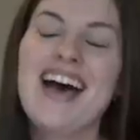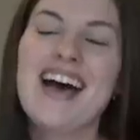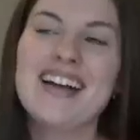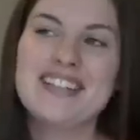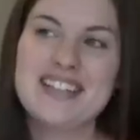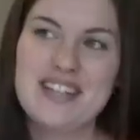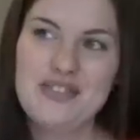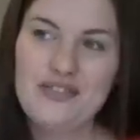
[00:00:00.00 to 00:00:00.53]
I
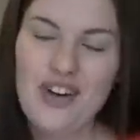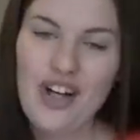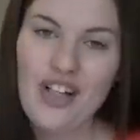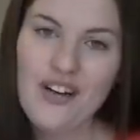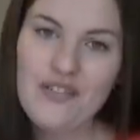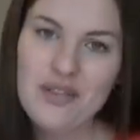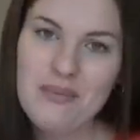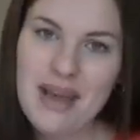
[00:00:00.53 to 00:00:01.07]
did fall
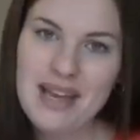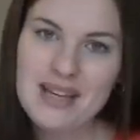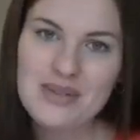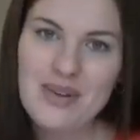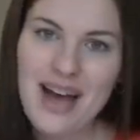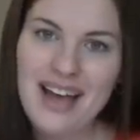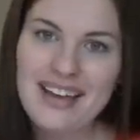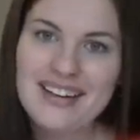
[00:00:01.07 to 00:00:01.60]
off the
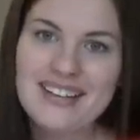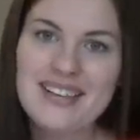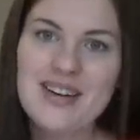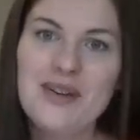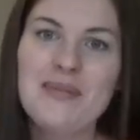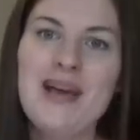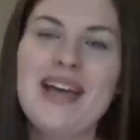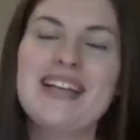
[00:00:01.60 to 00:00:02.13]
bandwagon a
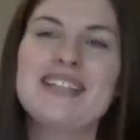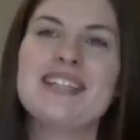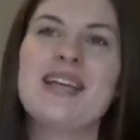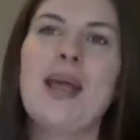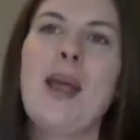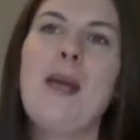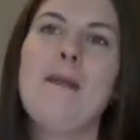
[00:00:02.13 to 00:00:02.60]
little bit,